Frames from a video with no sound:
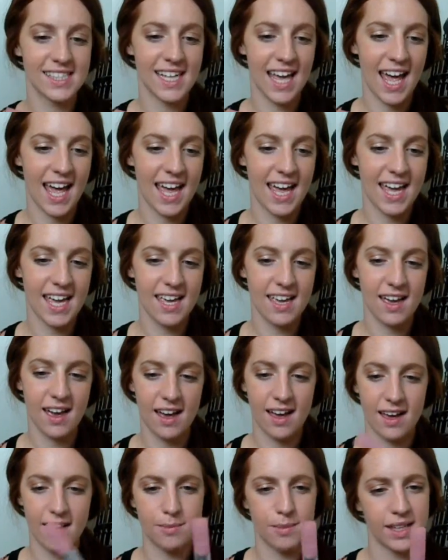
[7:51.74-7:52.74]
is
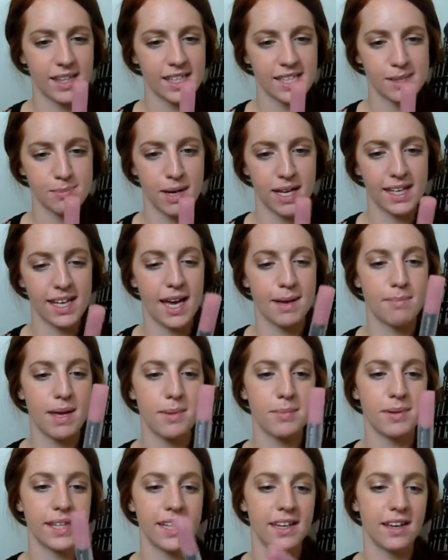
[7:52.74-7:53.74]
a, I think it's by,
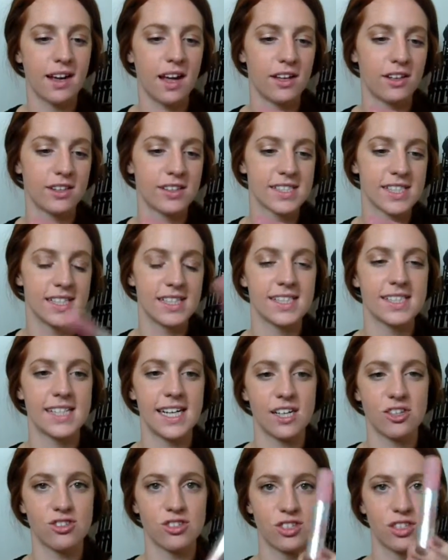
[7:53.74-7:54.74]
Maybelline Color
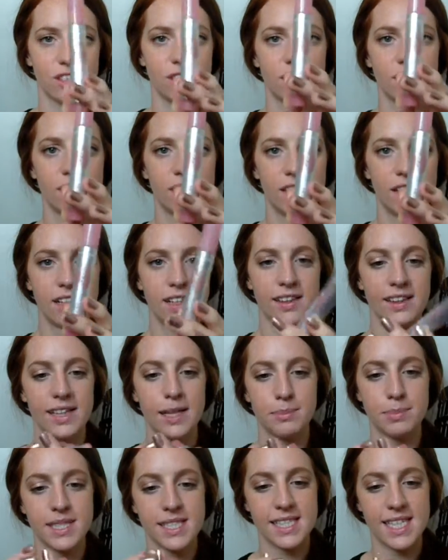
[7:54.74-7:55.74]
Sensational
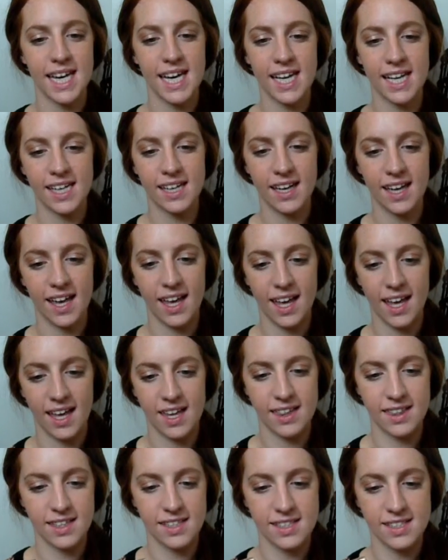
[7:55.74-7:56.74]
Lip Stain,
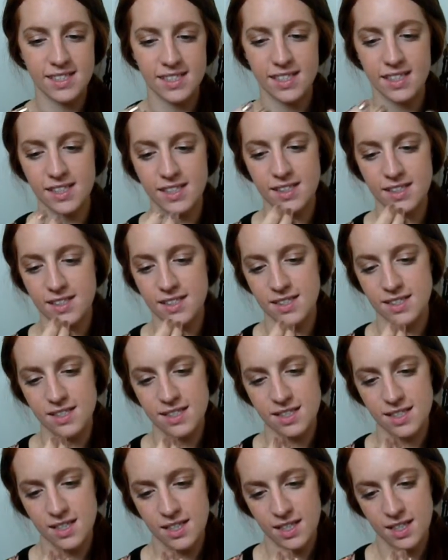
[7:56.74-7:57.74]
and this is
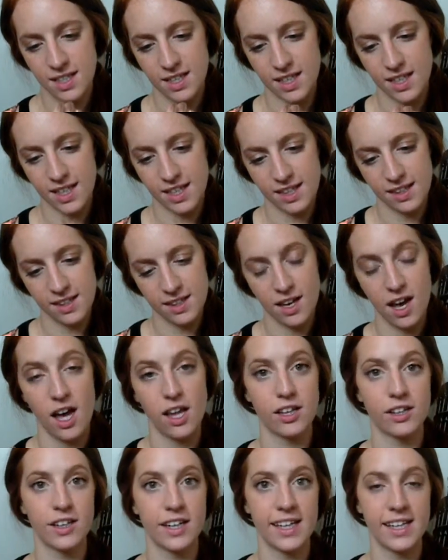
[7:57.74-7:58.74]
in the
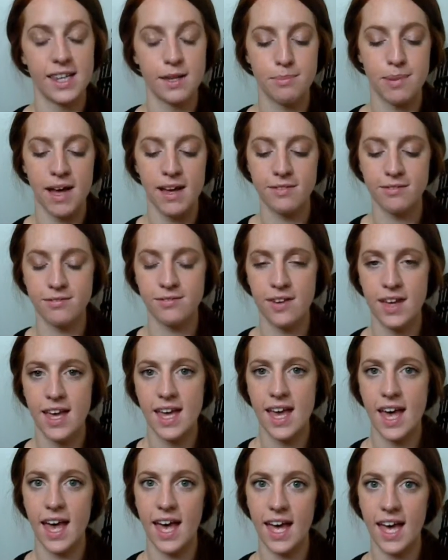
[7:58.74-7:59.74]
color In the Buff.
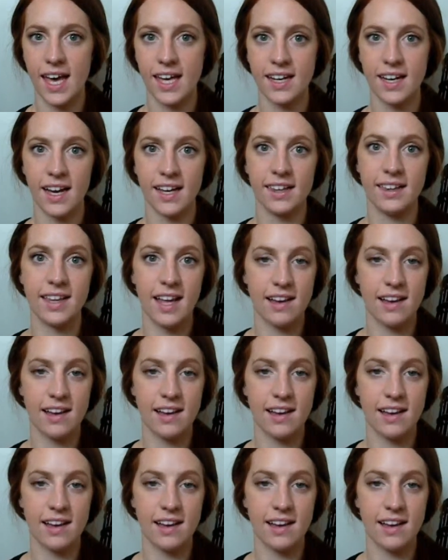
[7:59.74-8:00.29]
And I